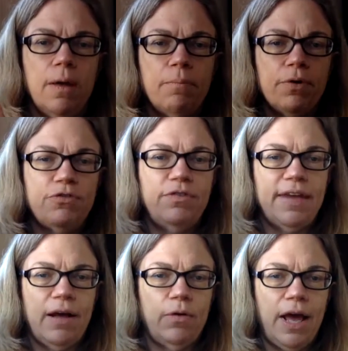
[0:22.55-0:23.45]
Push
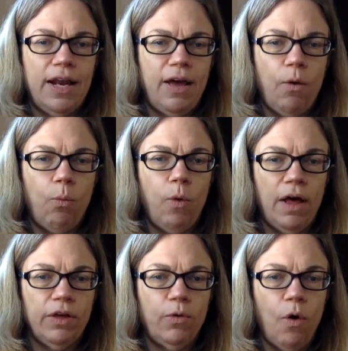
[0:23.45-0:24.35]
down on it
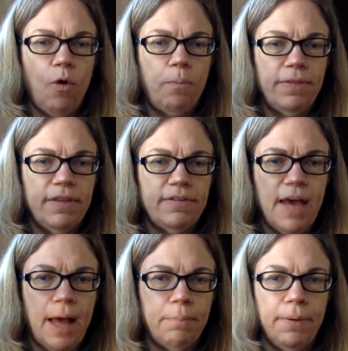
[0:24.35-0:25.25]
while you open the
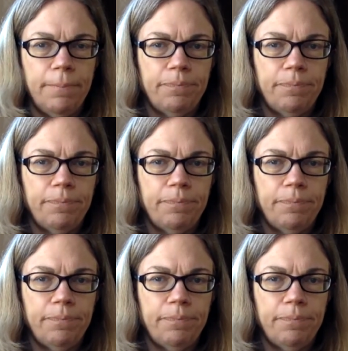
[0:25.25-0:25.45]
top.